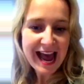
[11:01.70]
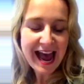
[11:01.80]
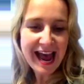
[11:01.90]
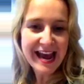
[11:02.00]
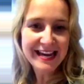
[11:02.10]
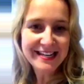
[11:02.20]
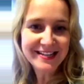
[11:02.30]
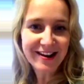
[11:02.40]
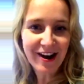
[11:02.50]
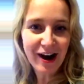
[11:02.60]
and
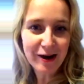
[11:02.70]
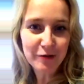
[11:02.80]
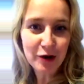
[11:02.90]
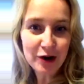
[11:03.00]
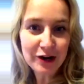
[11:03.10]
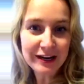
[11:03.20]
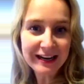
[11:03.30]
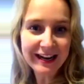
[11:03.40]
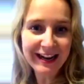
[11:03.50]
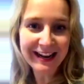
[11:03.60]
I'm going to
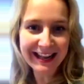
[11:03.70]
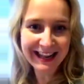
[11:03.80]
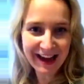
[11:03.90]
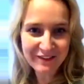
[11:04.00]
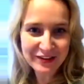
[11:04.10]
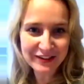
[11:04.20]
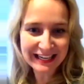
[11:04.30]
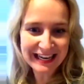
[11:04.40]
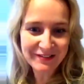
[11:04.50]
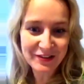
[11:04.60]
love you and
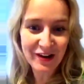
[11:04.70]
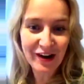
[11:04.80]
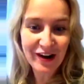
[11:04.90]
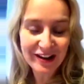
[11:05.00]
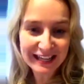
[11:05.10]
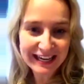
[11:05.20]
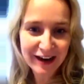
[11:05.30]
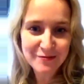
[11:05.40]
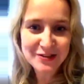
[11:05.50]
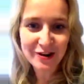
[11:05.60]
leave you early.
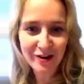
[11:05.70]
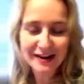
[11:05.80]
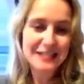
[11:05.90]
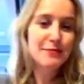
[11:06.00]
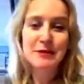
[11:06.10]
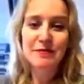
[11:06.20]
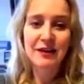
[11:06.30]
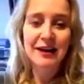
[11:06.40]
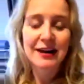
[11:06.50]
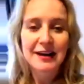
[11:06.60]
I'm sorry it's a bit of
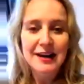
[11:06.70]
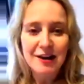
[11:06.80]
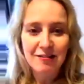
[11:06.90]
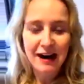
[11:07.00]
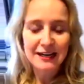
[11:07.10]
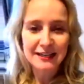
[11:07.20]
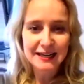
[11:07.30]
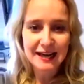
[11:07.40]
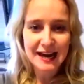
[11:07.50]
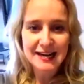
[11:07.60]
a
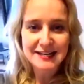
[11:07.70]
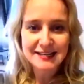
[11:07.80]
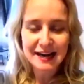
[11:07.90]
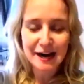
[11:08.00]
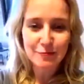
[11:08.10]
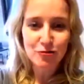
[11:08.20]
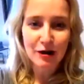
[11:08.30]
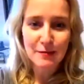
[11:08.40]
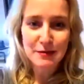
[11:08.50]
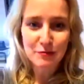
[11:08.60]
crackly and
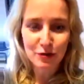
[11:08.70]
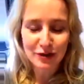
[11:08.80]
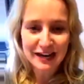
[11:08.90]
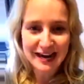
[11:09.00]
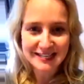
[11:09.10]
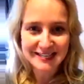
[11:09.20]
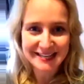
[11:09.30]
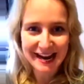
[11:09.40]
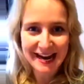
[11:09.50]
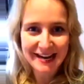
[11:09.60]
crappy broadcast
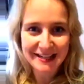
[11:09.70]
today.